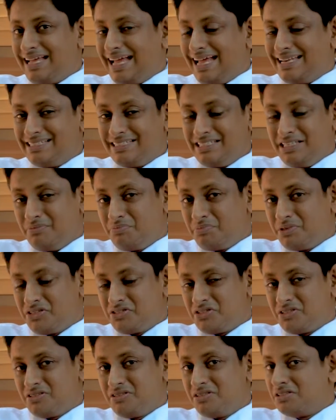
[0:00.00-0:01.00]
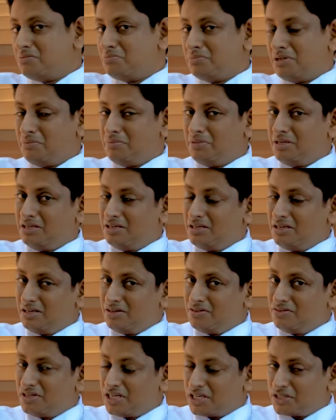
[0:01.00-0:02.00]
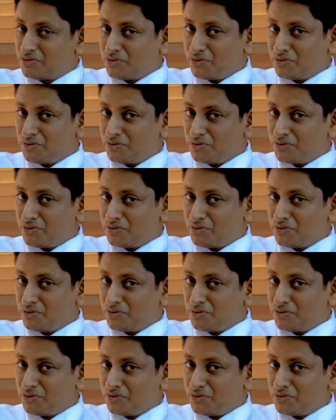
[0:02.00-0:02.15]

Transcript: antidepressants, maybe drugs